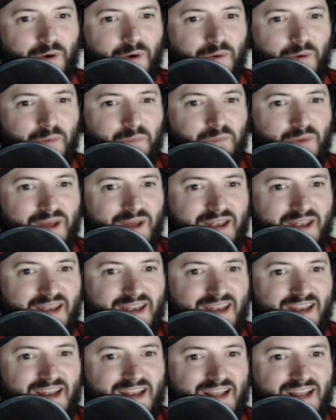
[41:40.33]

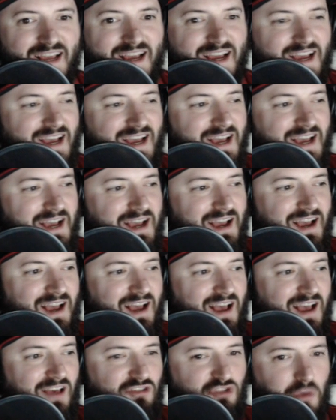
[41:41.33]
But
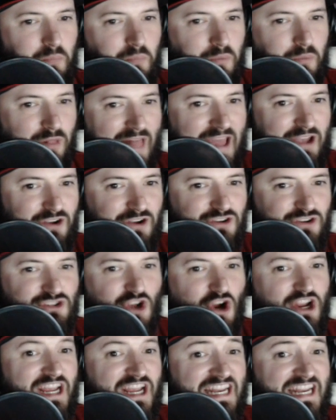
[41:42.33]
the players
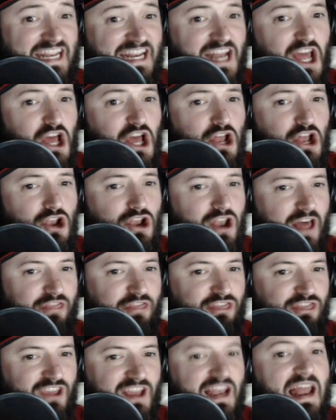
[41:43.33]
are getting
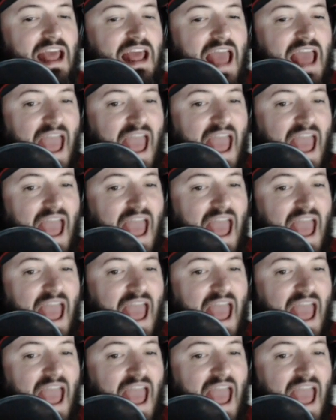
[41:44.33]
nothing.